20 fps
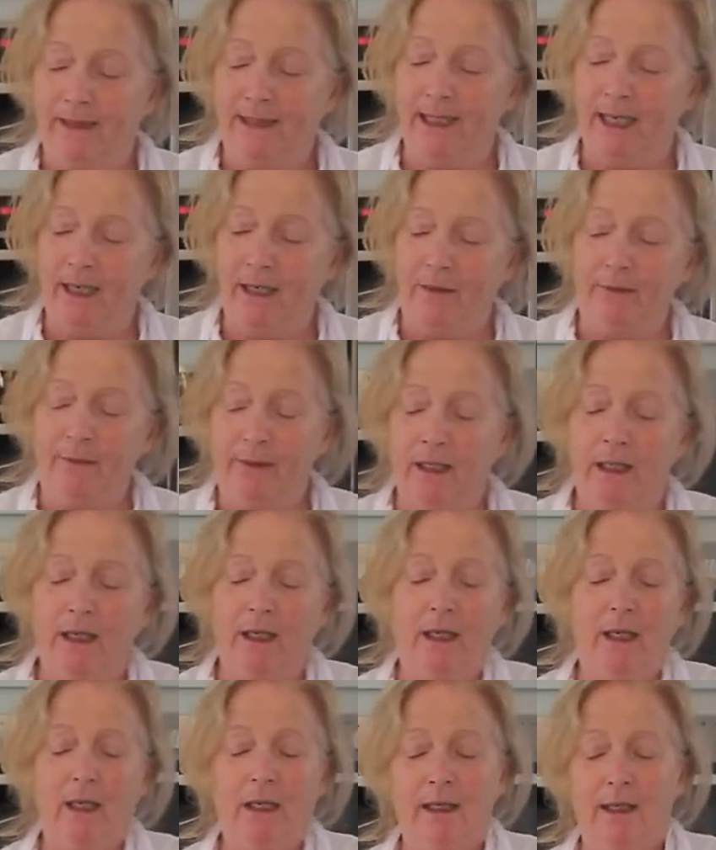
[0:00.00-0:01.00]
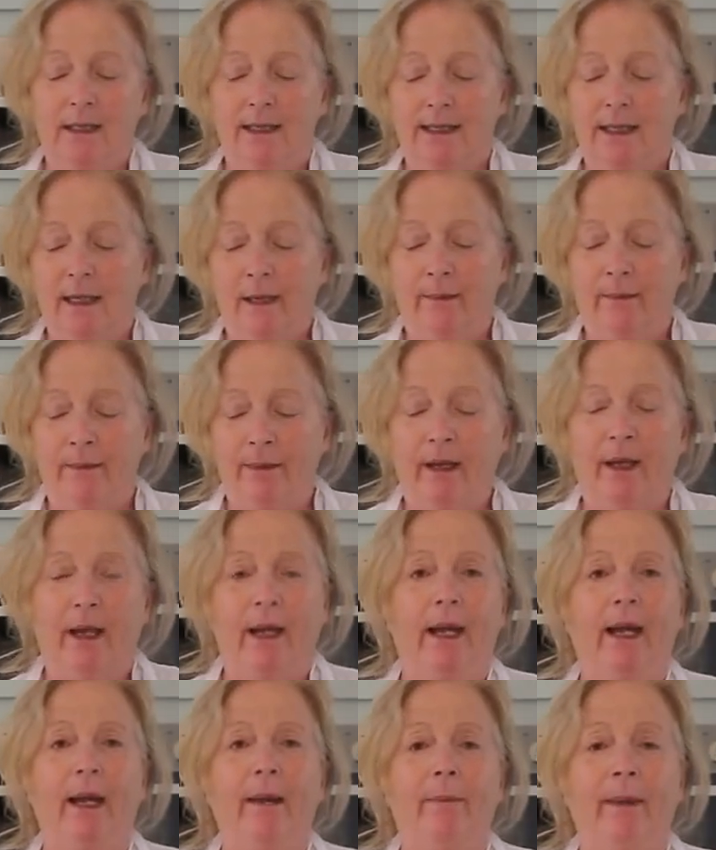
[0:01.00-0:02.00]
down some
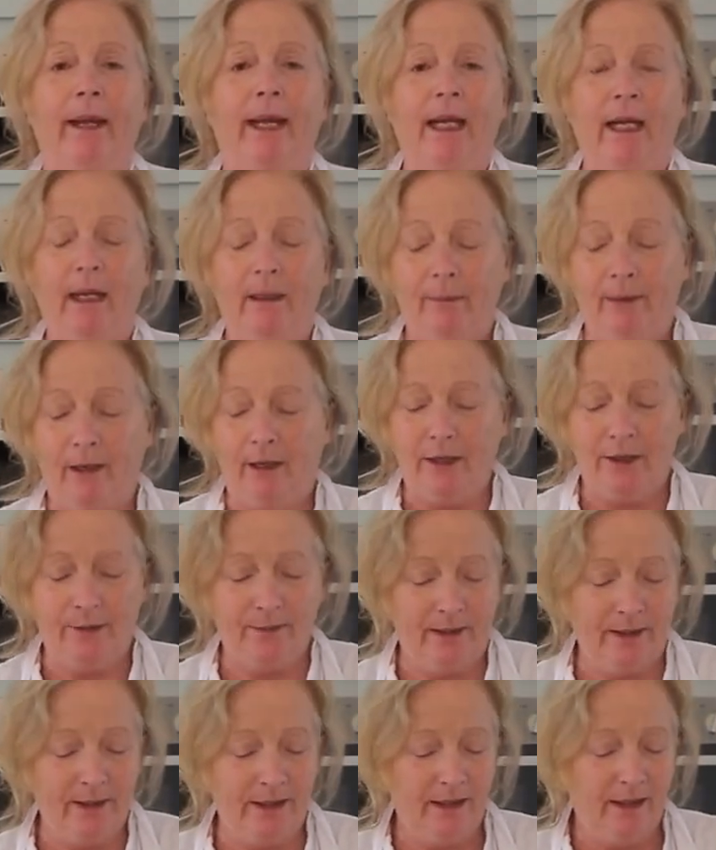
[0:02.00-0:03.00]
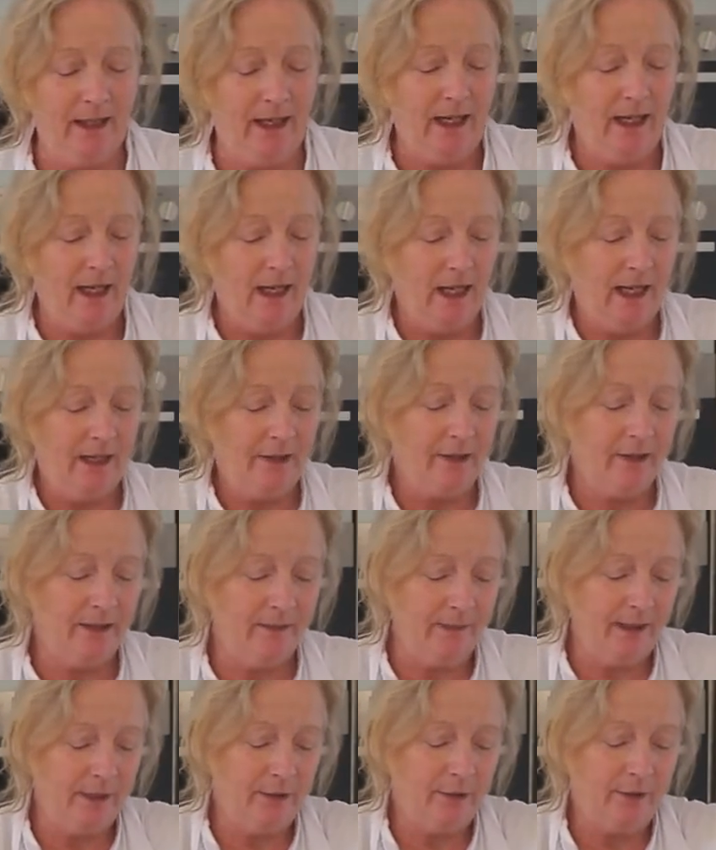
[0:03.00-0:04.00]
baking parchment, and just
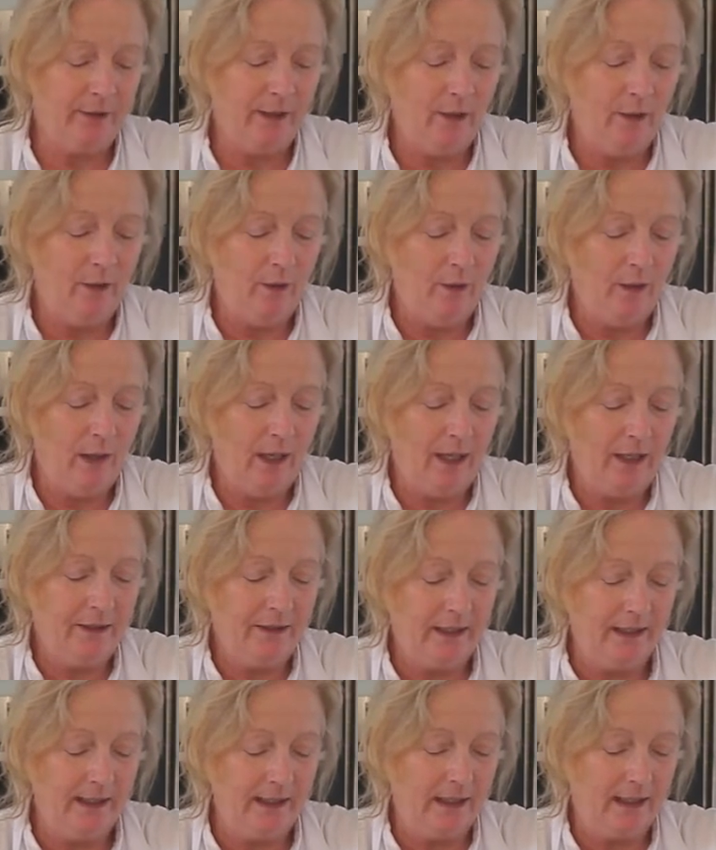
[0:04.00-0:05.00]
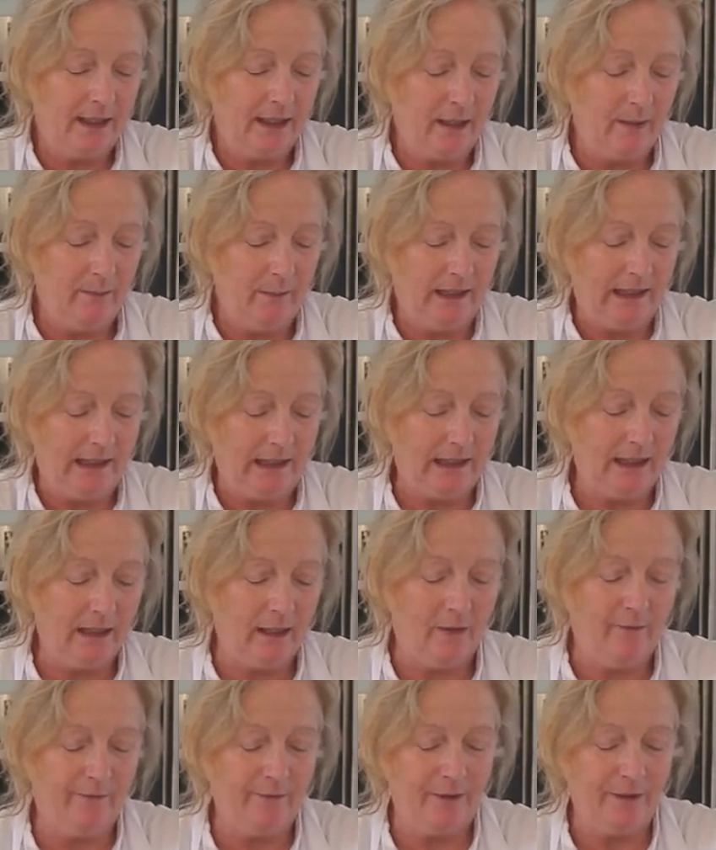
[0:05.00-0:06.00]
make sure the whole lot is completely
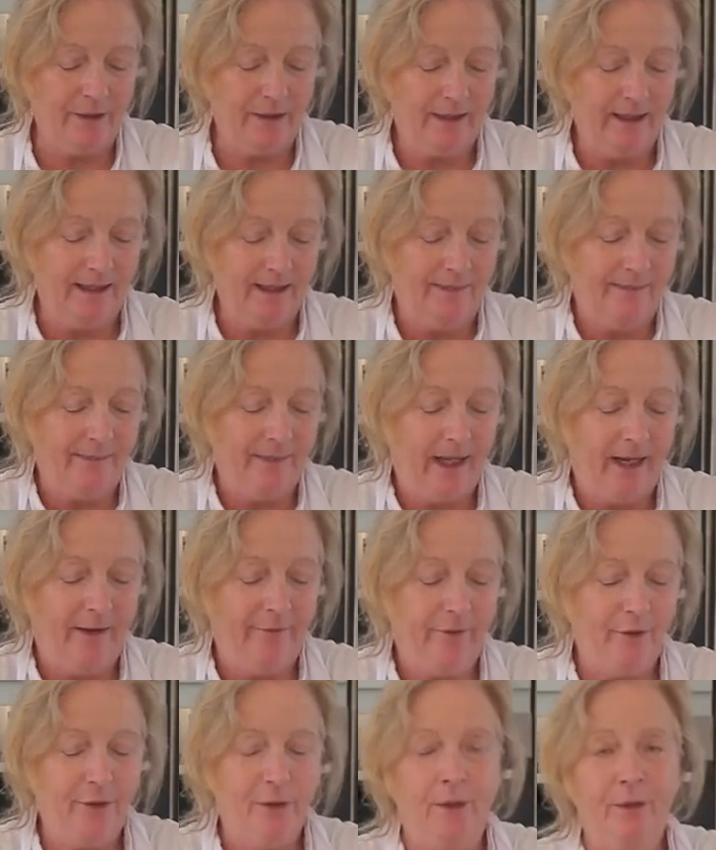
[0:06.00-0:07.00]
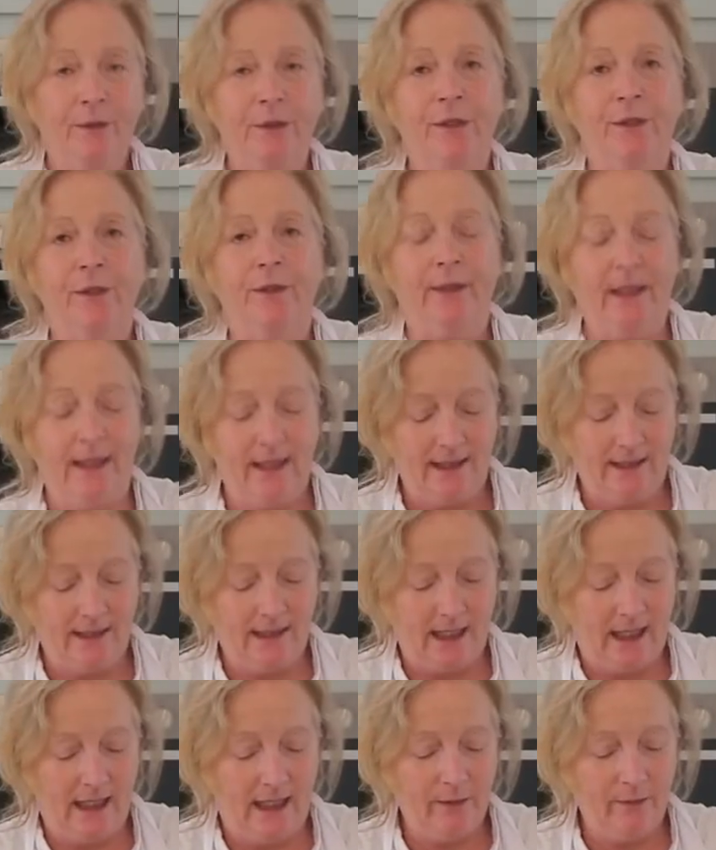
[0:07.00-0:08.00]
covered. If you don't do
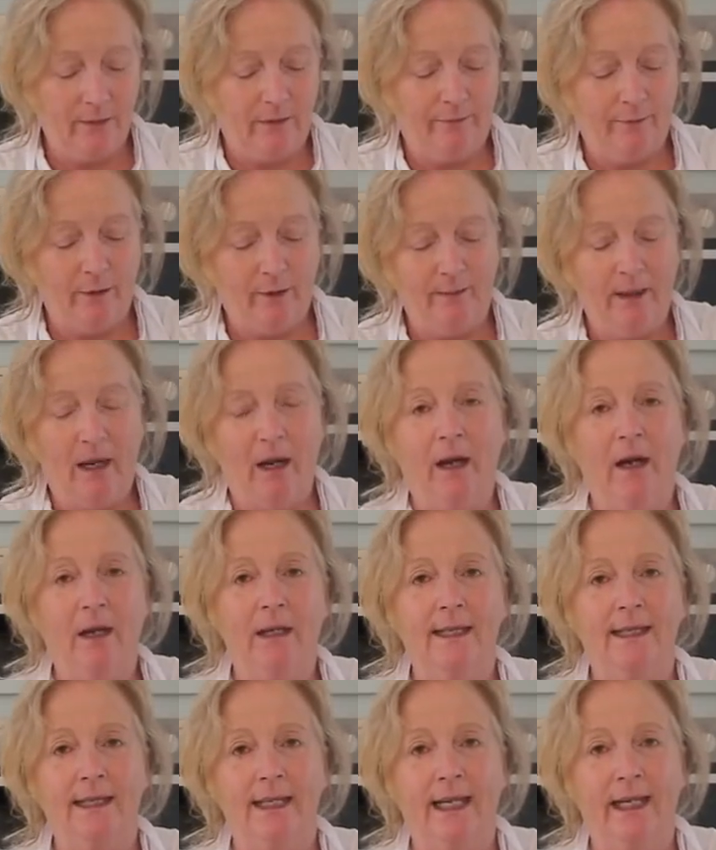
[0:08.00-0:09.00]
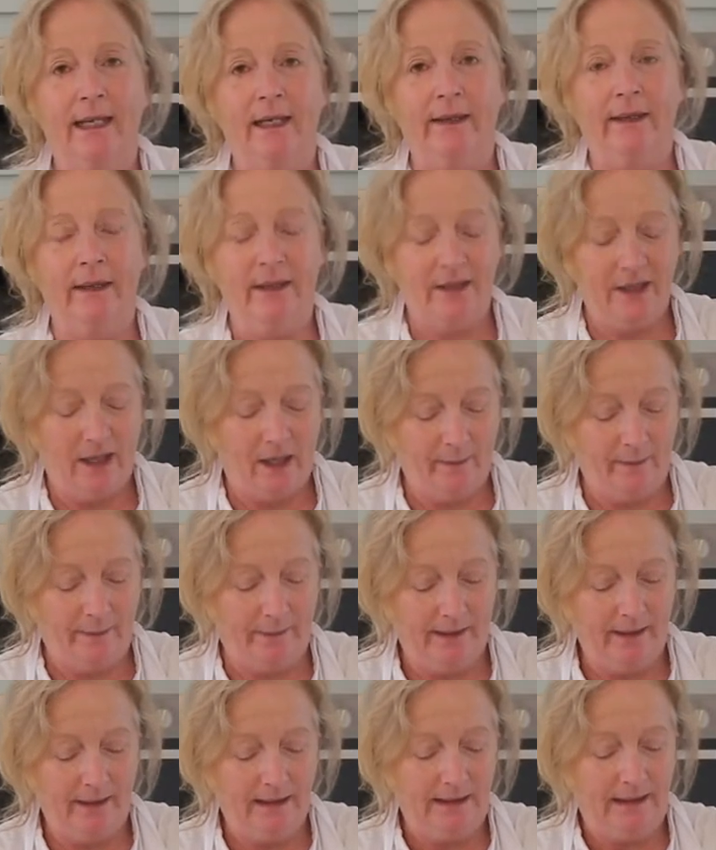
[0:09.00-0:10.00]
this, it will form a hard skin on the top,
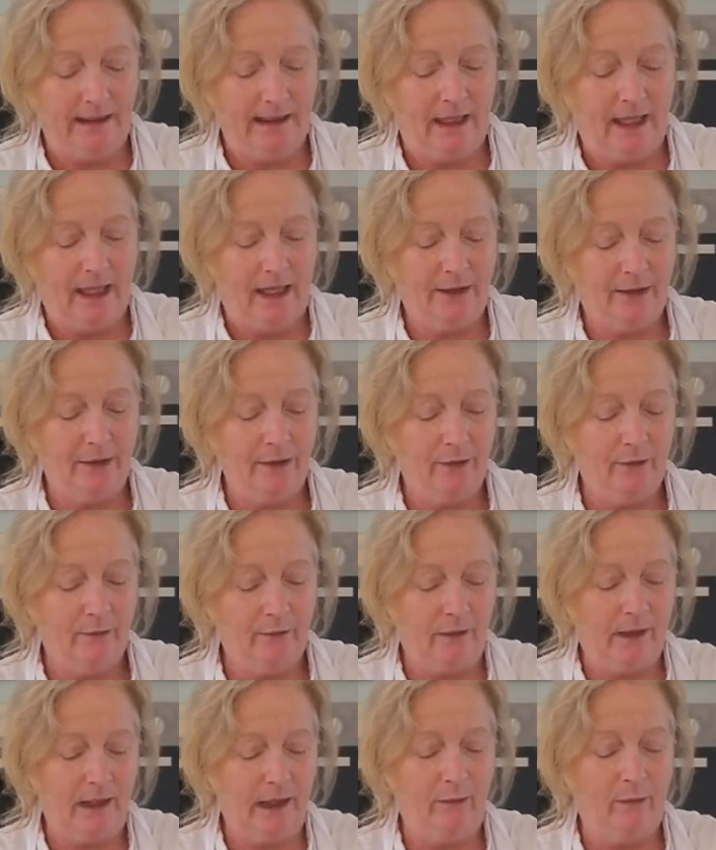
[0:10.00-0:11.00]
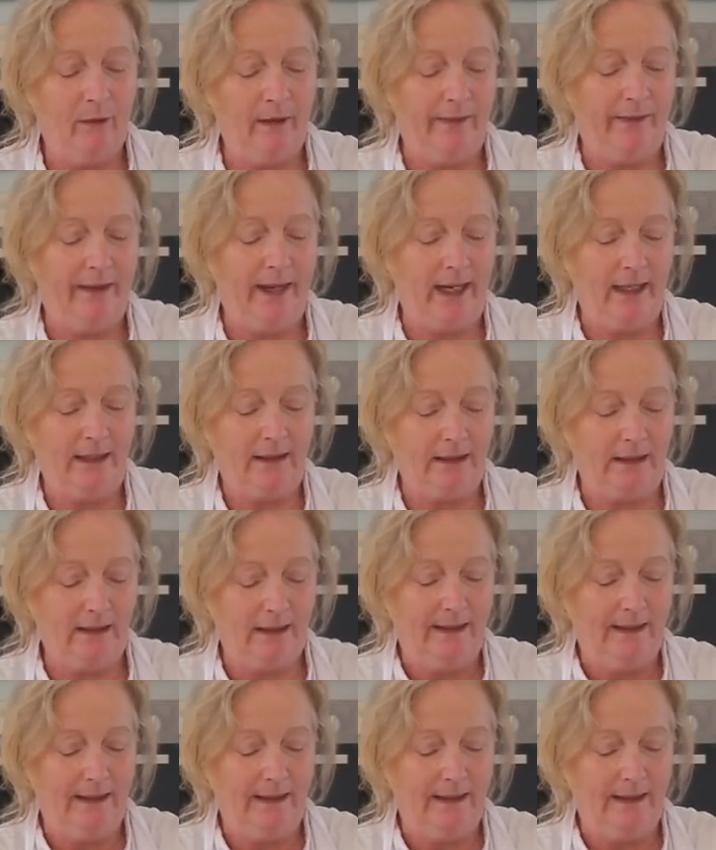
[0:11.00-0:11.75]
and you don't really want that.